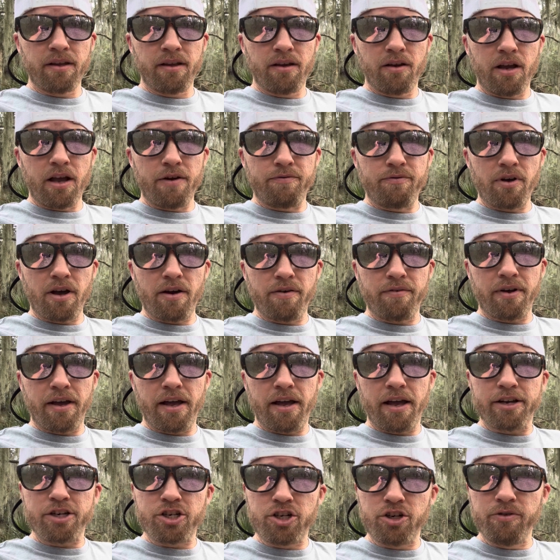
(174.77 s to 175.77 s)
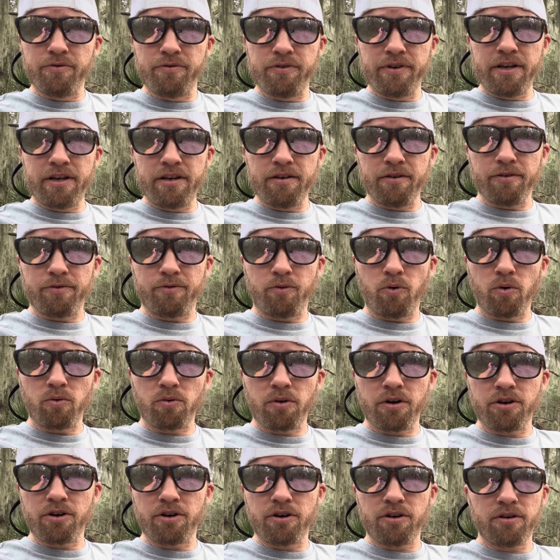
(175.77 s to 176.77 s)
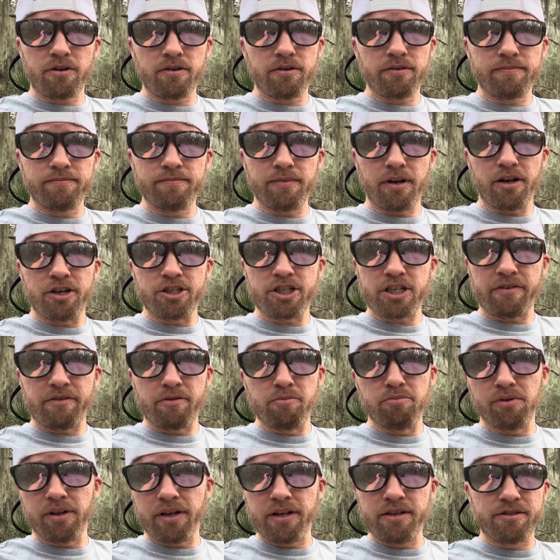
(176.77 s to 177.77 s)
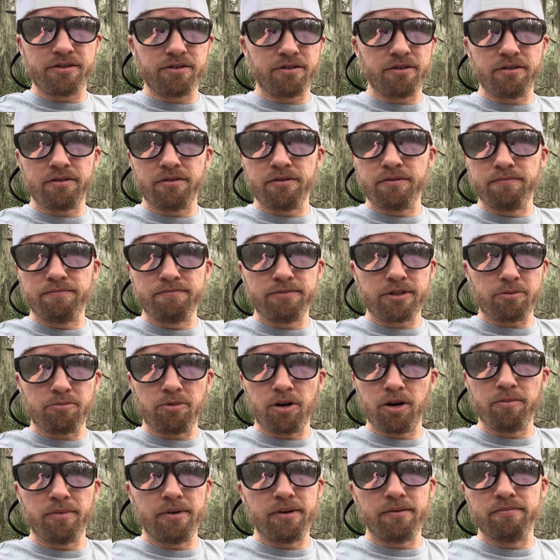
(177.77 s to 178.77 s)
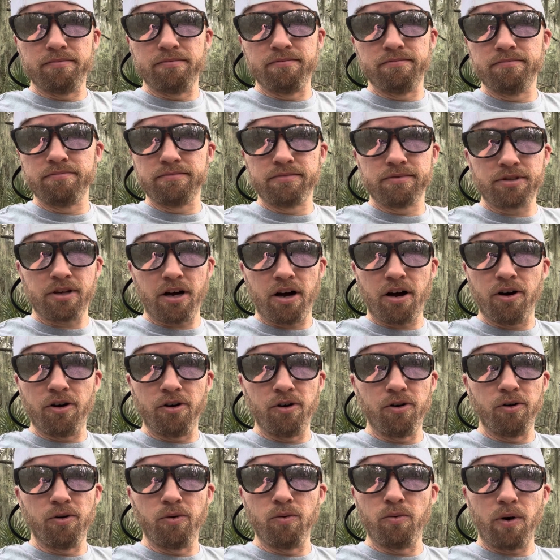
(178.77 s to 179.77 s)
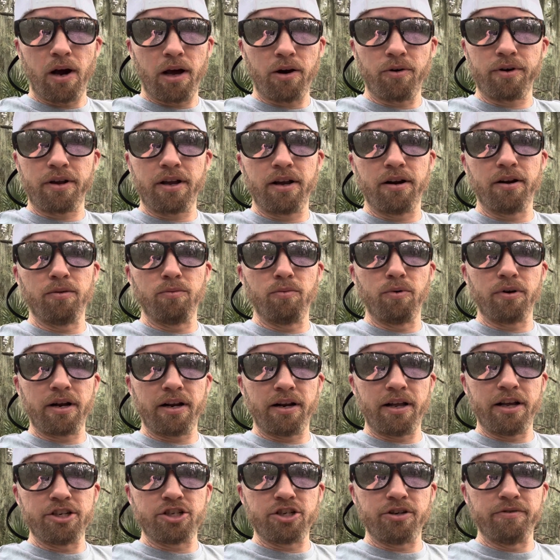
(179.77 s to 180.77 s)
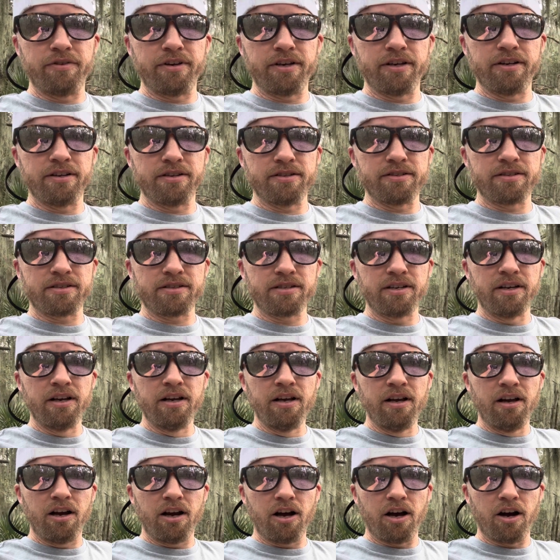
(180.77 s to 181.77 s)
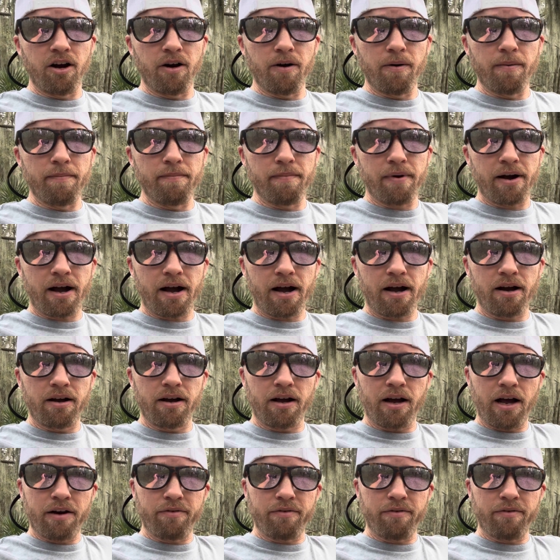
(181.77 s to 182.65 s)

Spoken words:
if you have an SUV, a 4Runner, a Chevy Blazer, Suburban, Tahoe, I don't care what kind of SUV it is, I'd